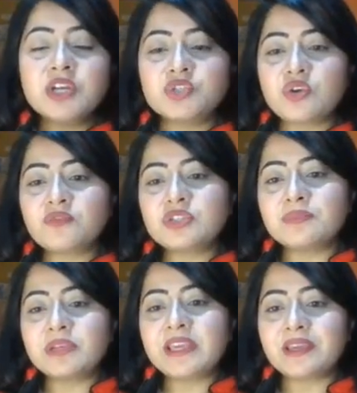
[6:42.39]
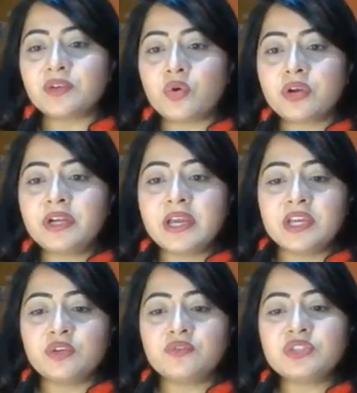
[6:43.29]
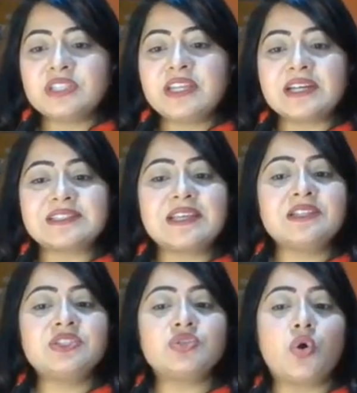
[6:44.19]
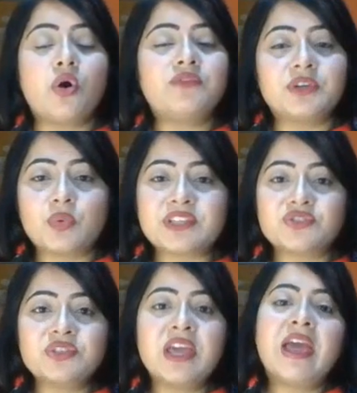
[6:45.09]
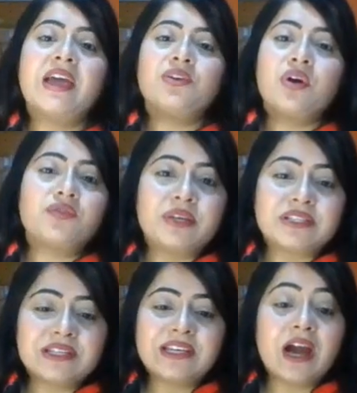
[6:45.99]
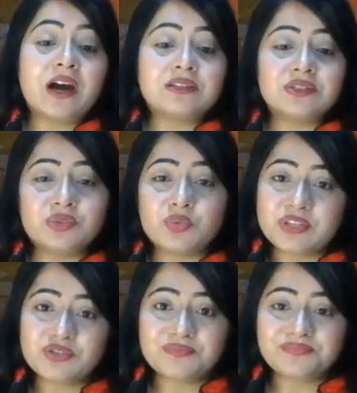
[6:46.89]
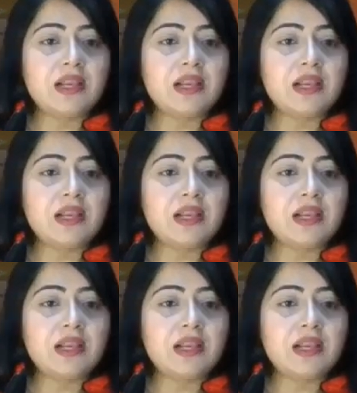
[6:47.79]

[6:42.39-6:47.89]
So you have to simply ignore it. You have to see the essence of the question, and you have to basically answer the question.